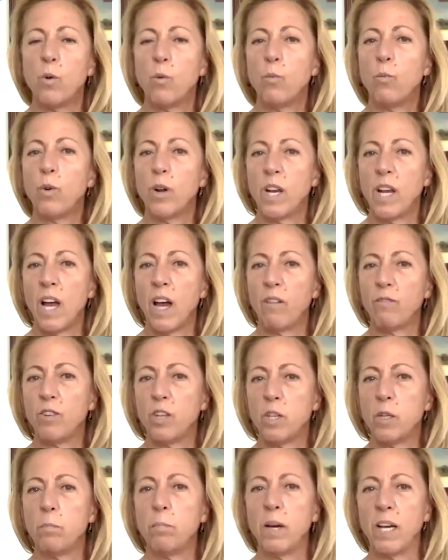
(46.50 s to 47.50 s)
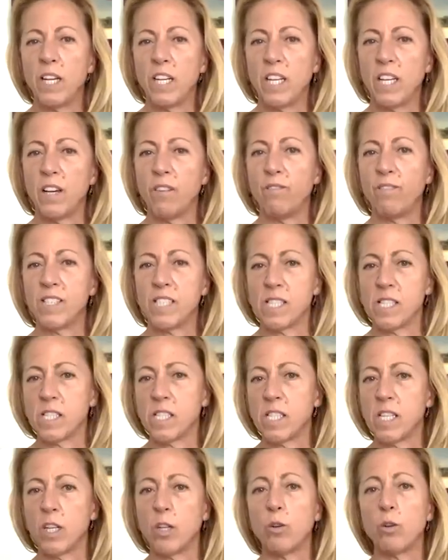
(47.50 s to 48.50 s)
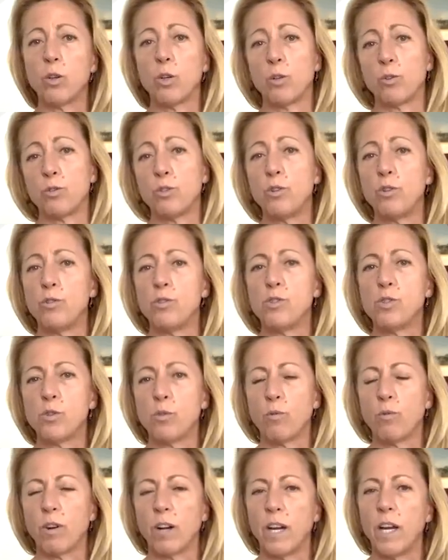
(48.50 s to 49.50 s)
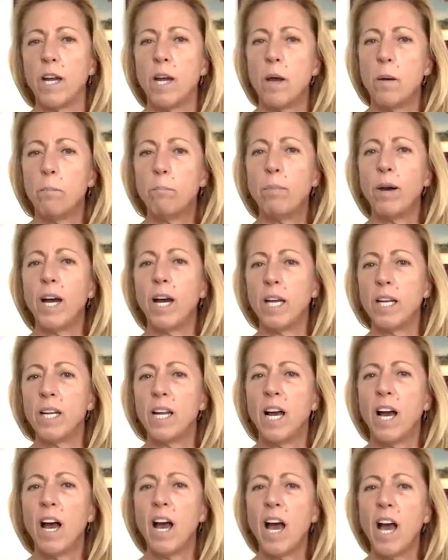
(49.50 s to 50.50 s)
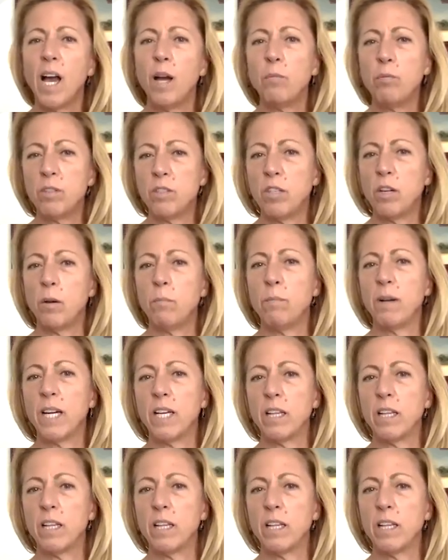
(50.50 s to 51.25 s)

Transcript: what have you, depending if it's a single or two-story. But I would tell my